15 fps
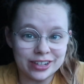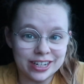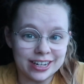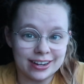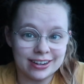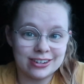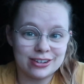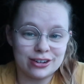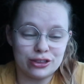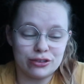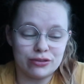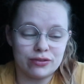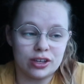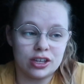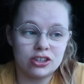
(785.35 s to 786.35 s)
finished
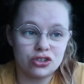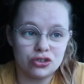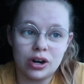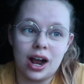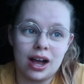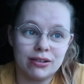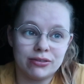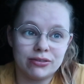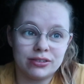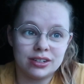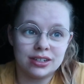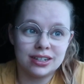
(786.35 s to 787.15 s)
the first draft,